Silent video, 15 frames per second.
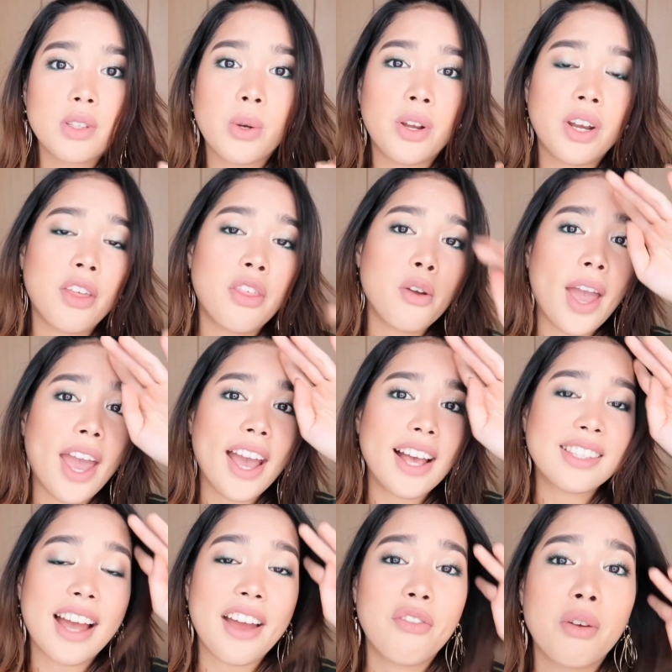So another way,
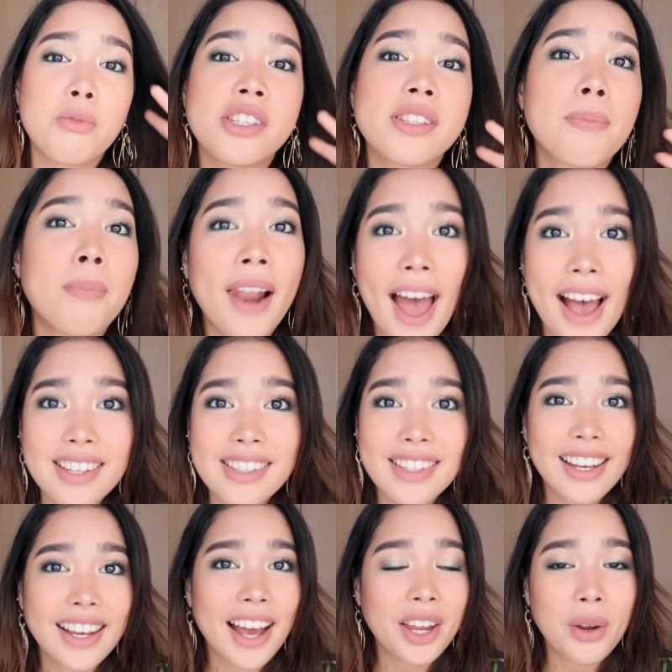aside from just
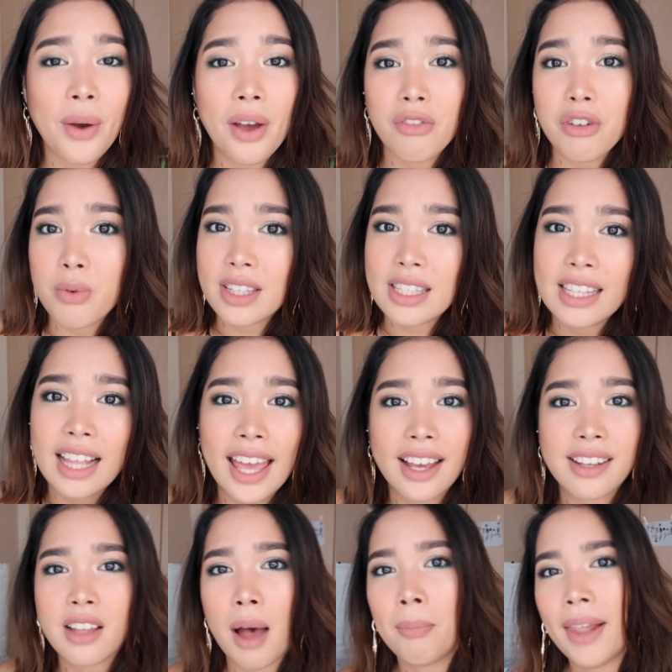plastic, I know everyone's
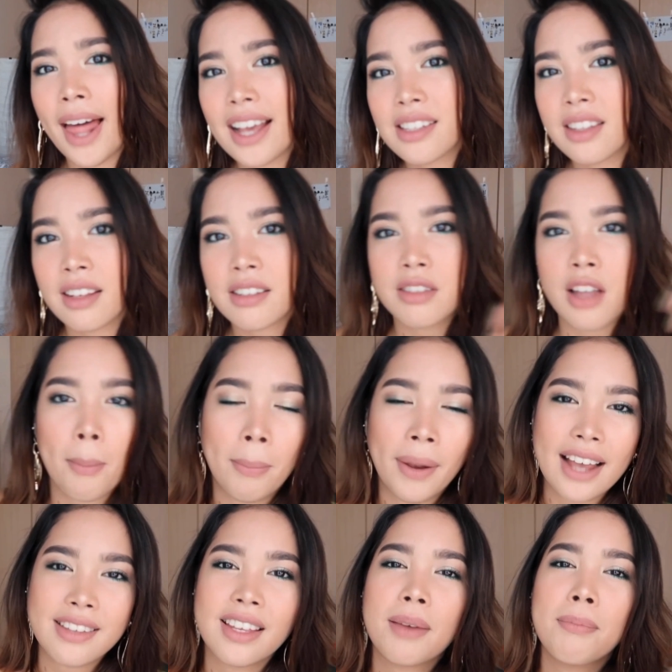like, stop
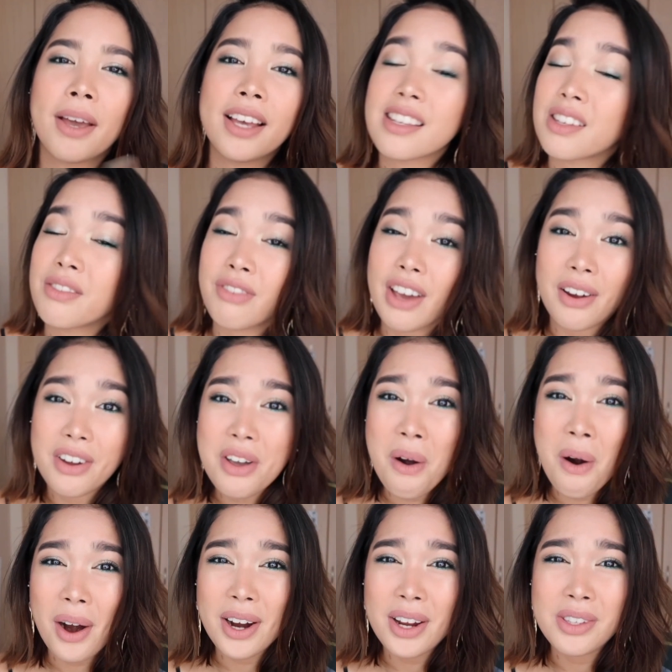plastic, because it's very
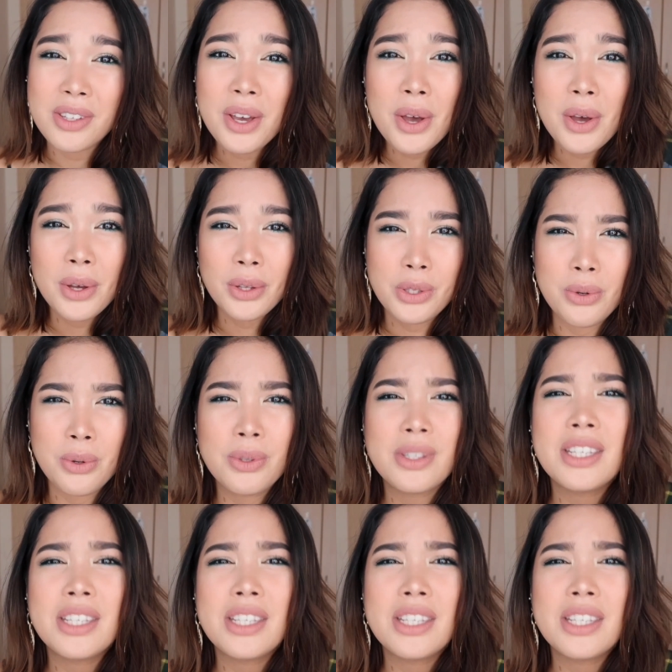hard to